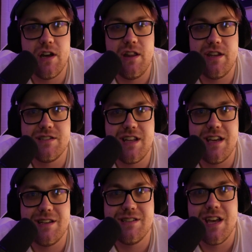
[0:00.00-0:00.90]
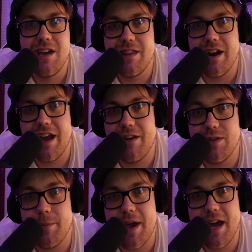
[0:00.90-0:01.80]
these days than I have
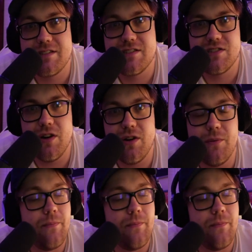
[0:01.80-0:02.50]
in the past, so